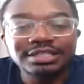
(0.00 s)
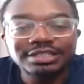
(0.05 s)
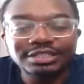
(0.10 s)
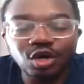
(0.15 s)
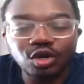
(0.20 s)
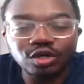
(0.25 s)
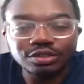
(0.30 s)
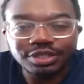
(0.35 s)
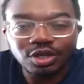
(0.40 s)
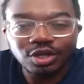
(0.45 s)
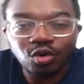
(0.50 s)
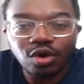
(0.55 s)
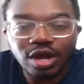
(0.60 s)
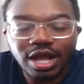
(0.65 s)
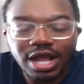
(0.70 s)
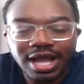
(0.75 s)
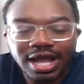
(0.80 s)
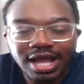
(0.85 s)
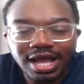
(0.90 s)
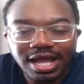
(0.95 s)
so so
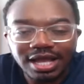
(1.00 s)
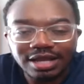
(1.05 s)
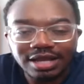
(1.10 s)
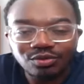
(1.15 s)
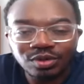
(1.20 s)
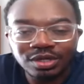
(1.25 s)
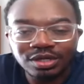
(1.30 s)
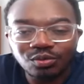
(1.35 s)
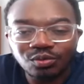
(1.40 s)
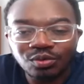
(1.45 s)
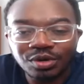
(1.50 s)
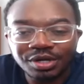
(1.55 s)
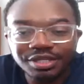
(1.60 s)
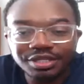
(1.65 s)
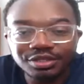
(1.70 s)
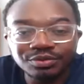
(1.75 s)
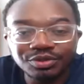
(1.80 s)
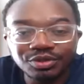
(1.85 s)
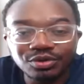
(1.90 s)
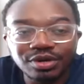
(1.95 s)
how, what what are
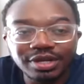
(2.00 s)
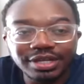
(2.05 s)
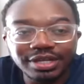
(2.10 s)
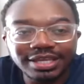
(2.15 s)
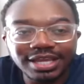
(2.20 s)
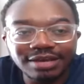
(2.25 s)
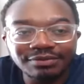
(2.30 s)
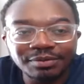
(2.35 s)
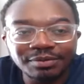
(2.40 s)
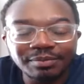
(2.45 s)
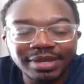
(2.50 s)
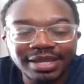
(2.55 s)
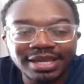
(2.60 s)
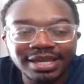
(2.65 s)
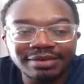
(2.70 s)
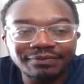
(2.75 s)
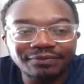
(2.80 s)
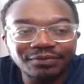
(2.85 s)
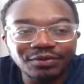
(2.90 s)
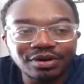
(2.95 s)
you doing, Kevin,
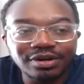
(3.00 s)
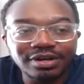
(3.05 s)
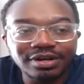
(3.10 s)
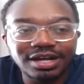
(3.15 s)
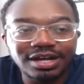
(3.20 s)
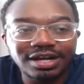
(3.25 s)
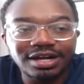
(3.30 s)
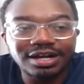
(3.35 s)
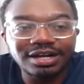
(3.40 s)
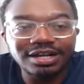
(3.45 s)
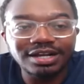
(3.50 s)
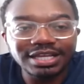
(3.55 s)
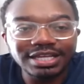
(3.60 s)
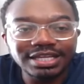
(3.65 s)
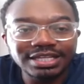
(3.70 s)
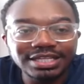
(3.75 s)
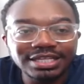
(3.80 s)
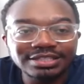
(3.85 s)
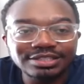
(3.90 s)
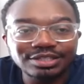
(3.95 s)
man, for uh
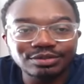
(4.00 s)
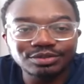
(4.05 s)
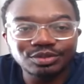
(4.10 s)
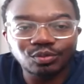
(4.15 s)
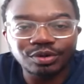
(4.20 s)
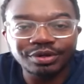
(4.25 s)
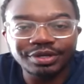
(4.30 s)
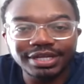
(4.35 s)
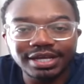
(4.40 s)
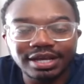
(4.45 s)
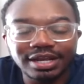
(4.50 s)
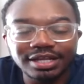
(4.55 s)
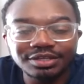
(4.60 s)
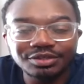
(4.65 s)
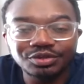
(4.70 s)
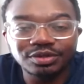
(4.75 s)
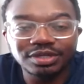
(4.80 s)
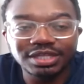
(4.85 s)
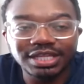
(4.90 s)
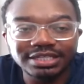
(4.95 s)
in, in terms of working out? Are you
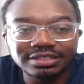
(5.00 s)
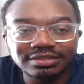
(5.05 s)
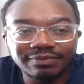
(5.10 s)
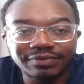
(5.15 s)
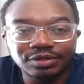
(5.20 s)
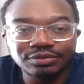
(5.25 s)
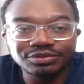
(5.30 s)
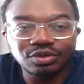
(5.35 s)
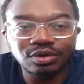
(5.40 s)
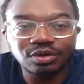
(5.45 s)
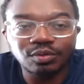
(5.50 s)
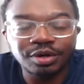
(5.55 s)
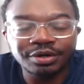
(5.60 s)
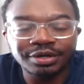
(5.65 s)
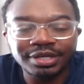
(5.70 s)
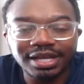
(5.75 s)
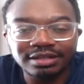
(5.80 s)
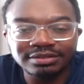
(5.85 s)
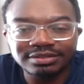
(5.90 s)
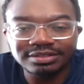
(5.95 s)
doing like some virtual
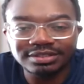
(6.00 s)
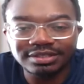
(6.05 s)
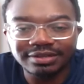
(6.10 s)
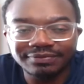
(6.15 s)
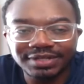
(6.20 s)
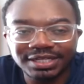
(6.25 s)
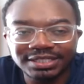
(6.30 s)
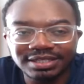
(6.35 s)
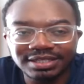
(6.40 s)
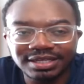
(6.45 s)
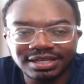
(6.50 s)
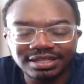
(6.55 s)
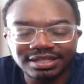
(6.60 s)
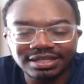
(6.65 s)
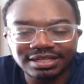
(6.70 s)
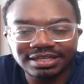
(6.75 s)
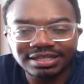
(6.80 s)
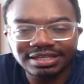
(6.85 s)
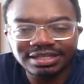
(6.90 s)
workouts and stuff like that?